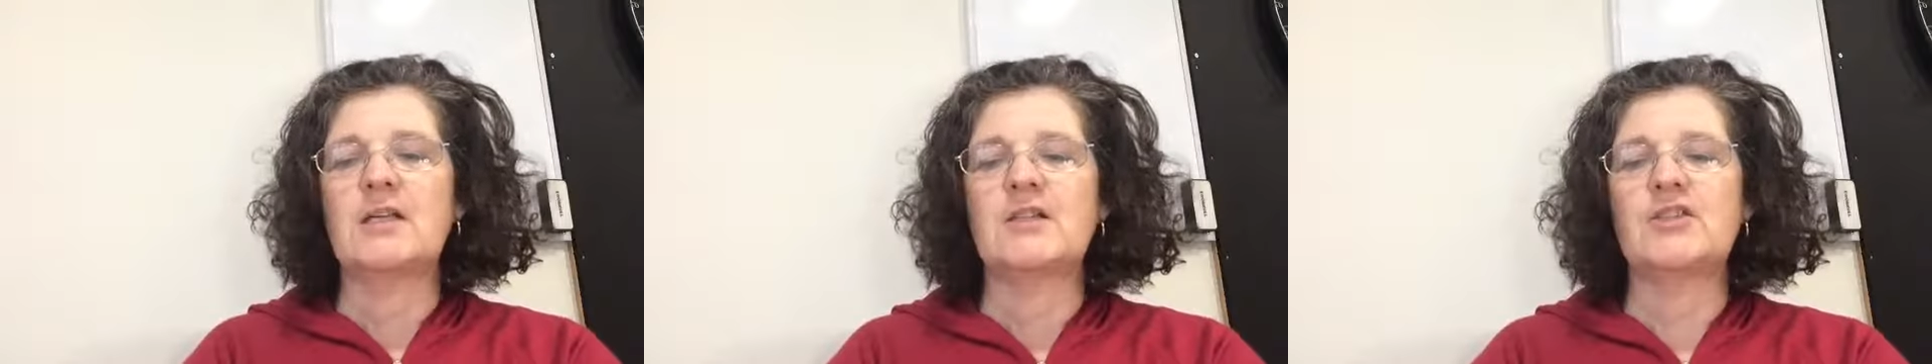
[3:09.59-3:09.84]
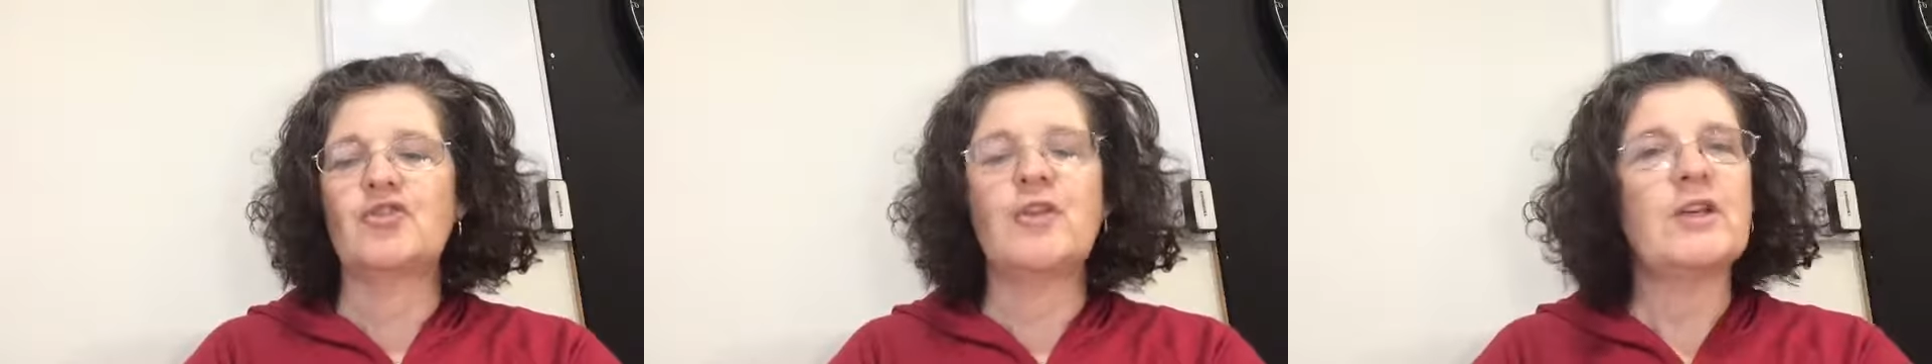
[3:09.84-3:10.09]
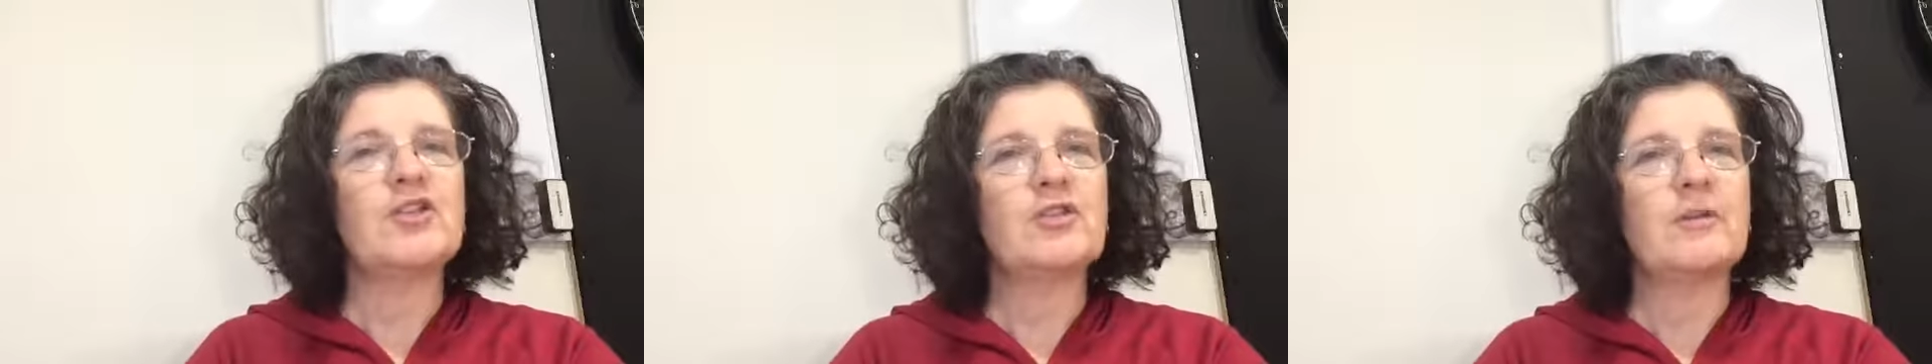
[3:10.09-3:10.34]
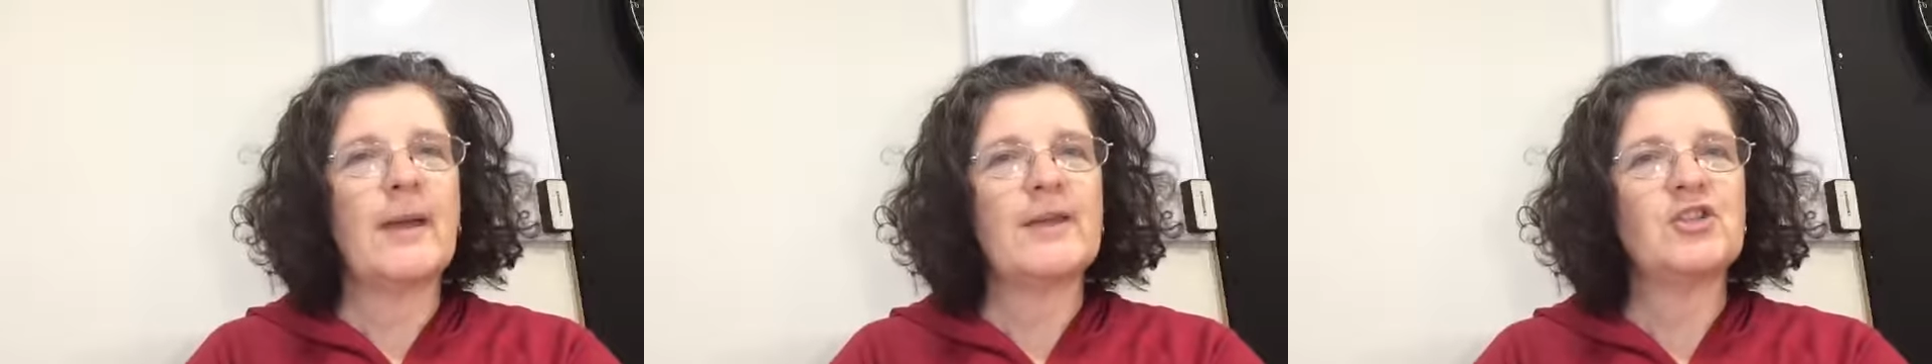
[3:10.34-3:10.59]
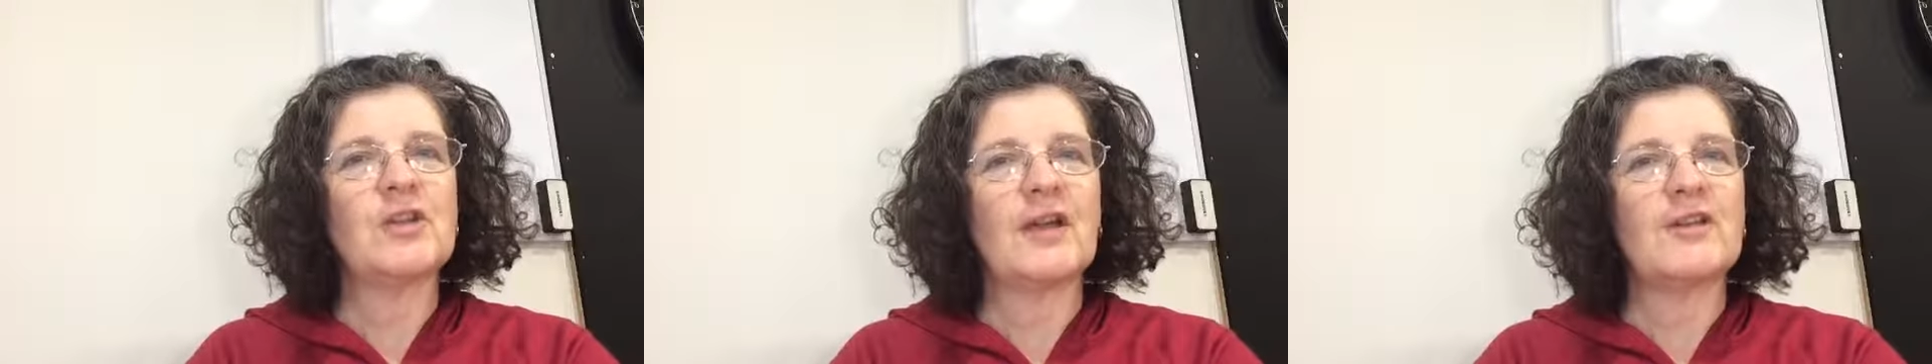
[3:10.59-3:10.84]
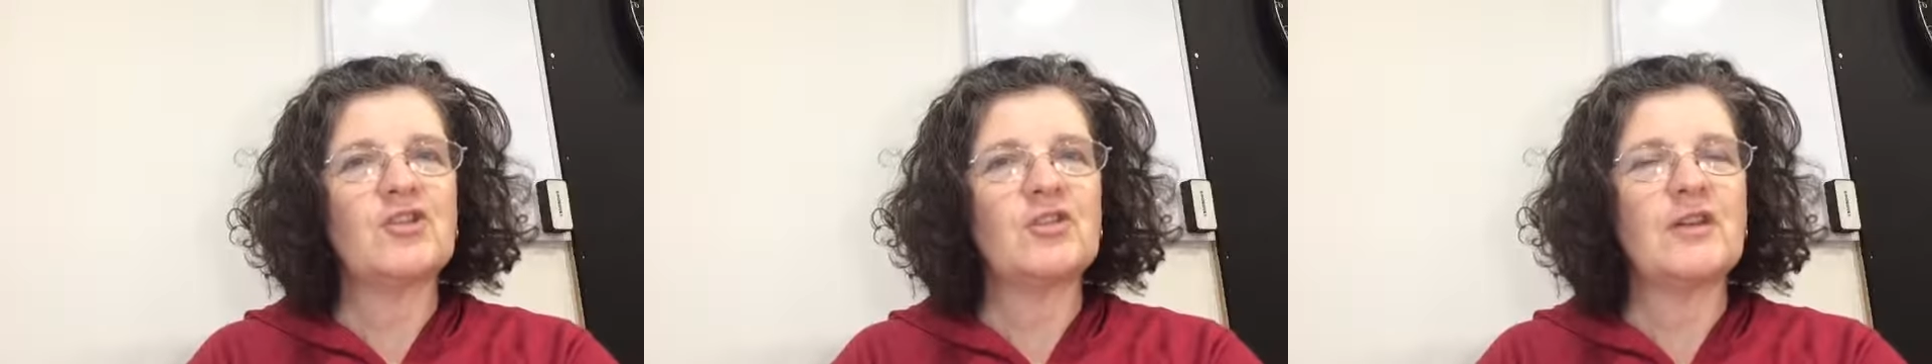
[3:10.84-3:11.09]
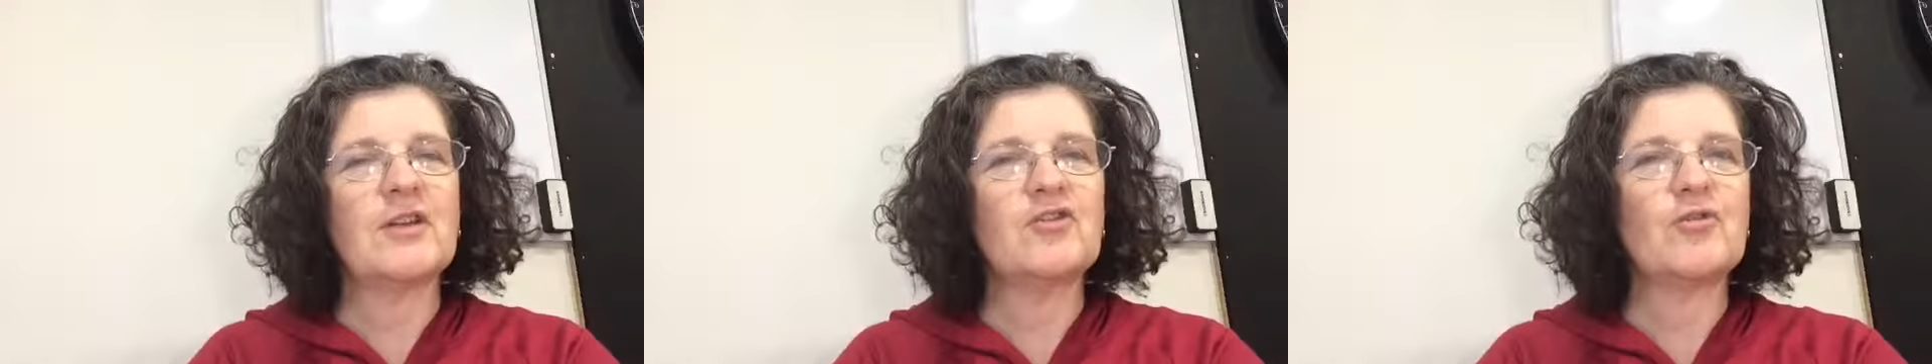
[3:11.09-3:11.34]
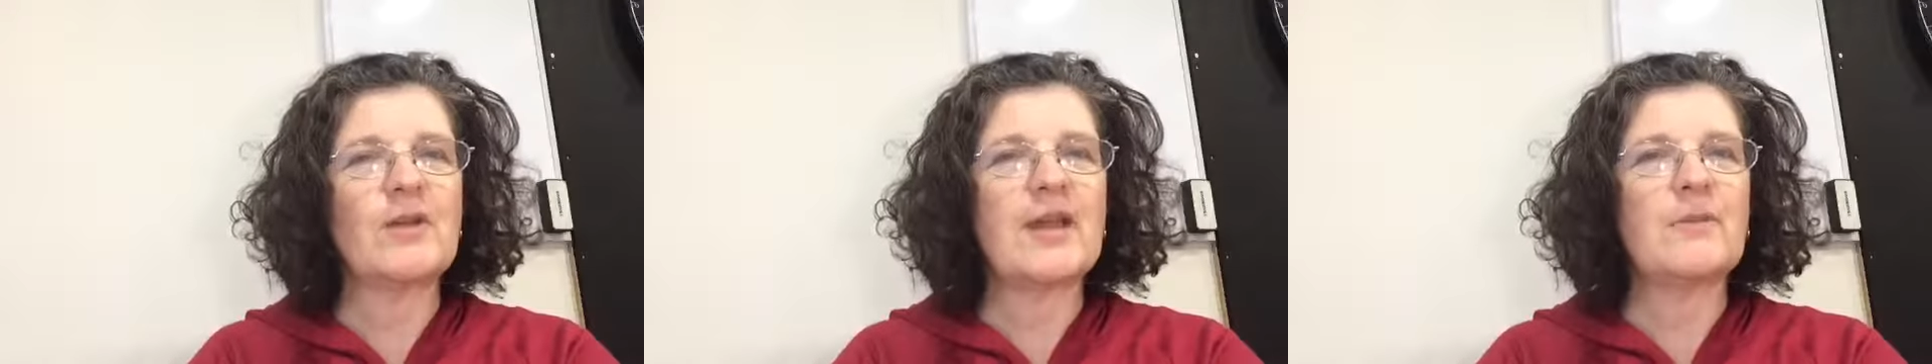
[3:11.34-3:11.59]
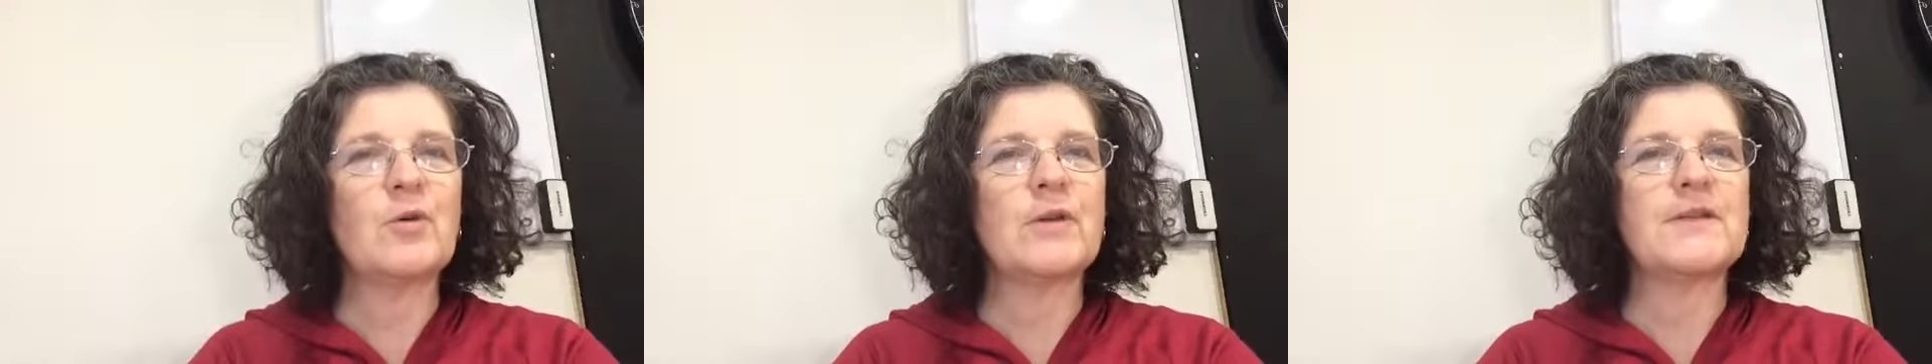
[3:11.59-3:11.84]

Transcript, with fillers: Stretch your imagination and dream what